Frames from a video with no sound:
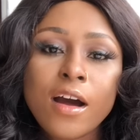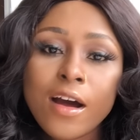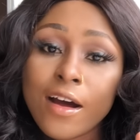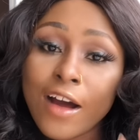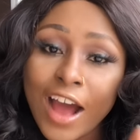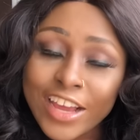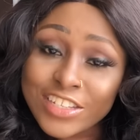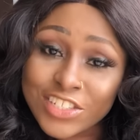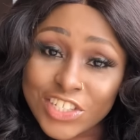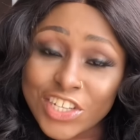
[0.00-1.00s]
a
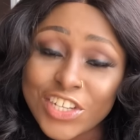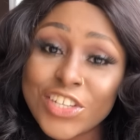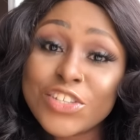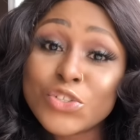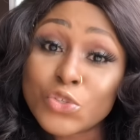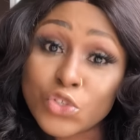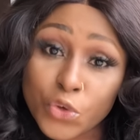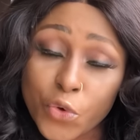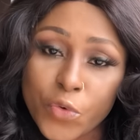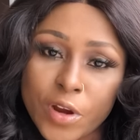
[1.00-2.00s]
hygiene
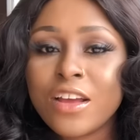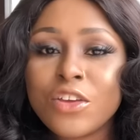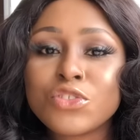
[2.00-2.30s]
tutorial,